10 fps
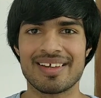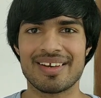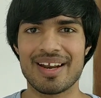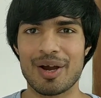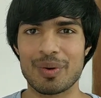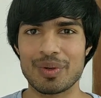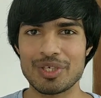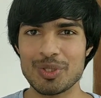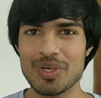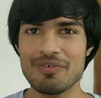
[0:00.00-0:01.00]
Now,
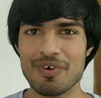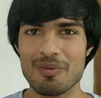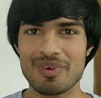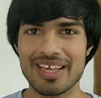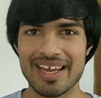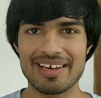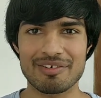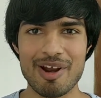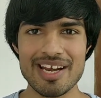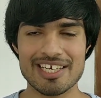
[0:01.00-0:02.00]
uniformly
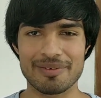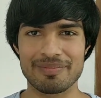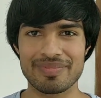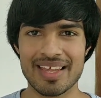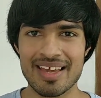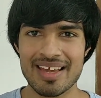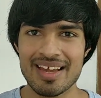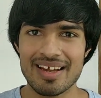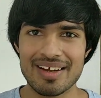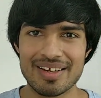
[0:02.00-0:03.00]
at random.
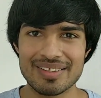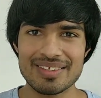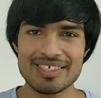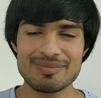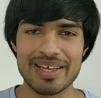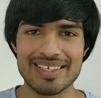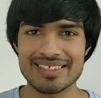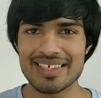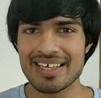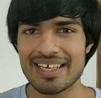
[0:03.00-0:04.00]
This
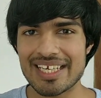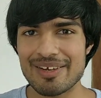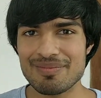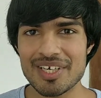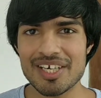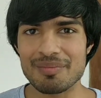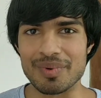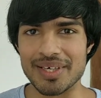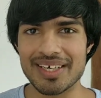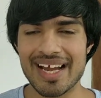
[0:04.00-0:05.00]
means every
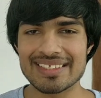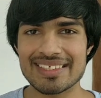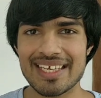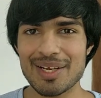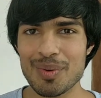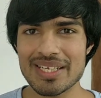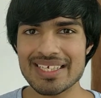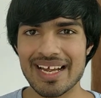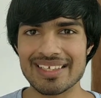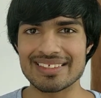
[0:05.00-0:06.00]
number has equal
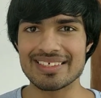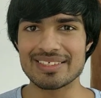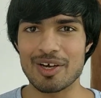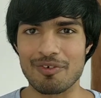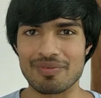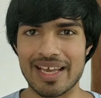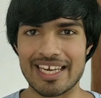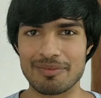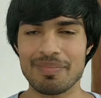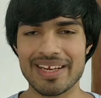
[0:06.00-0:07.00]
chances of
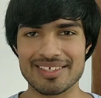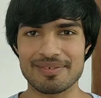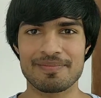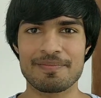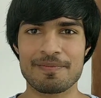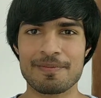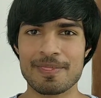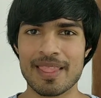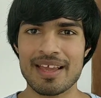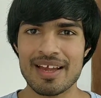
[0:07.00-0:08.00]
getting picked.
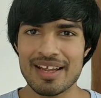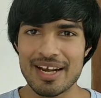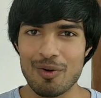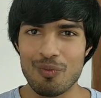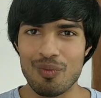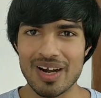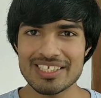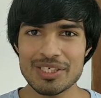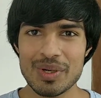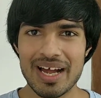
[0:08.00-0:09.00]
Now,
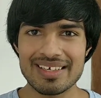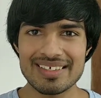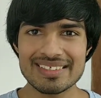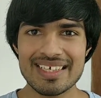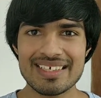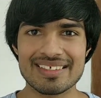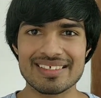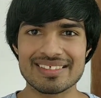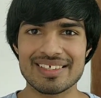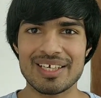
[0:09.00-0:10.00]
once you understand
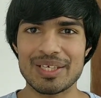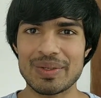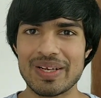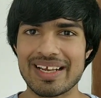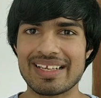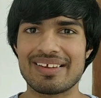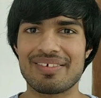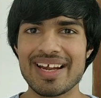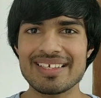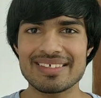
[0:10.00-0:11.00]
this, you will get the
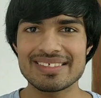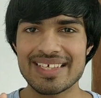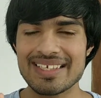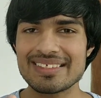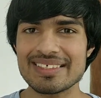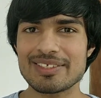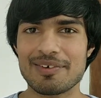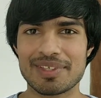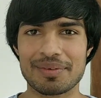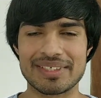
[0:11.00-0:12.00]
right senses
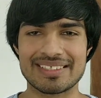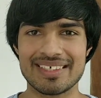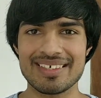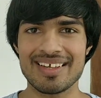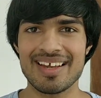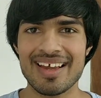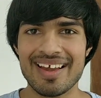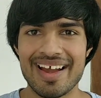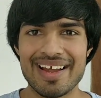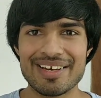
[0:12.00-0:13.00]
of the question.
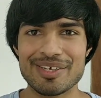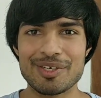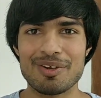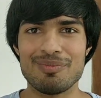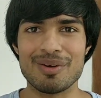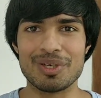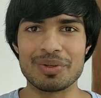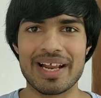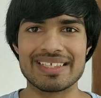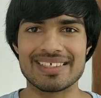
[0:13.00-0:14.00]
And you'll be able
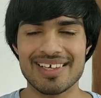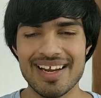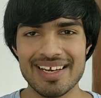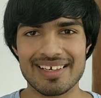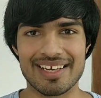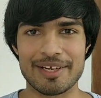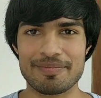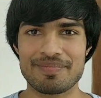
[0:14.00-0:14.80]
to answer correctly.